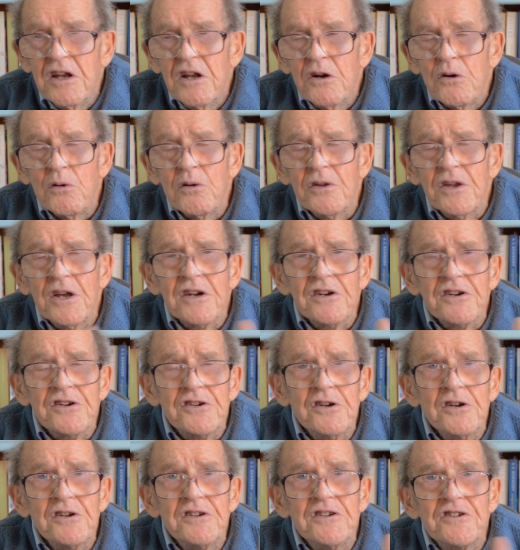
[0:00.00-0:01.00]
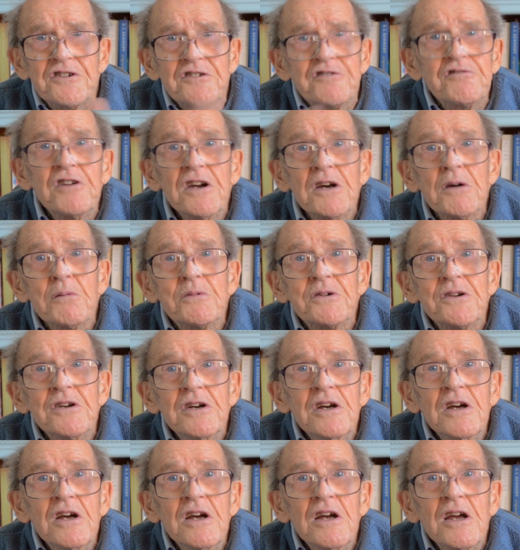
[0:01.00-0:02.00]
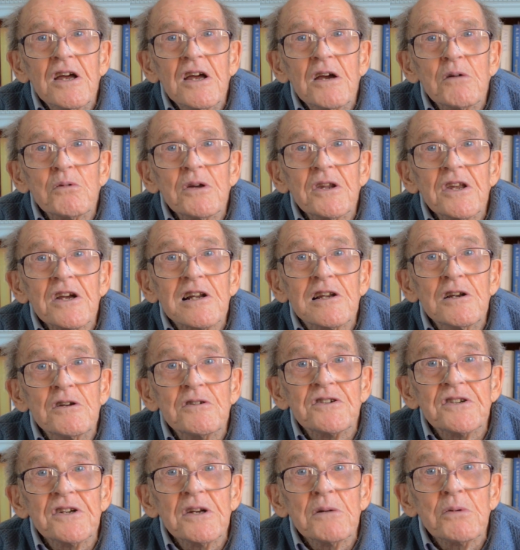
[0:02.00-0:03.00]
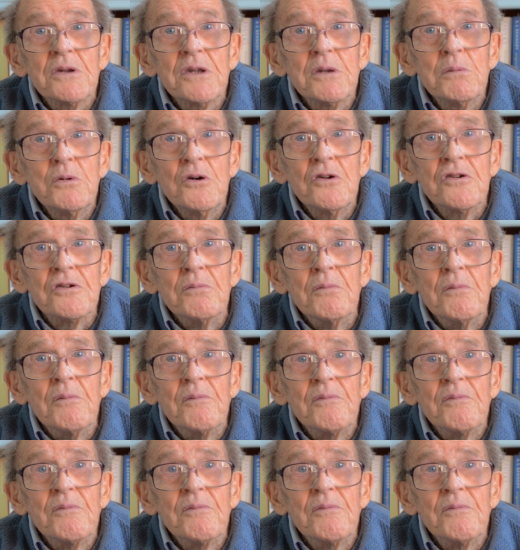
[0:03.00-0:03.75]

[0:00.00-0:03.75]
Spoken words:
all that dirt is trapped when it closes up at the bottom.